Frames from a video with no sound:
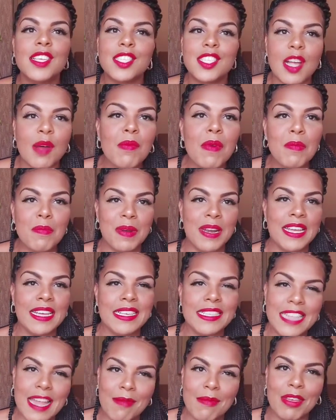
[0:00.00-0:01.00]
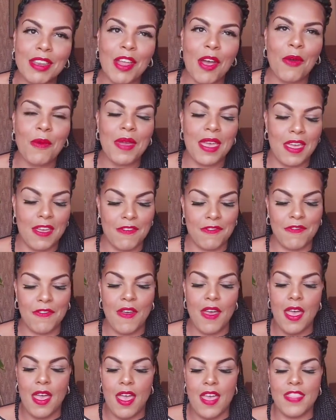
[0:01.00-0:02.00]
Someone please let me know
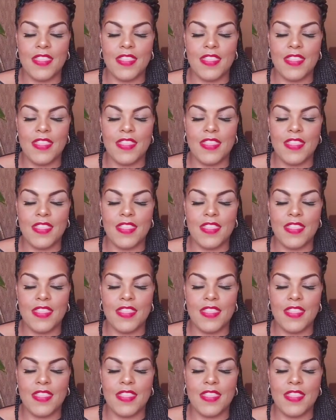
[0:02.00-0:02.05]
if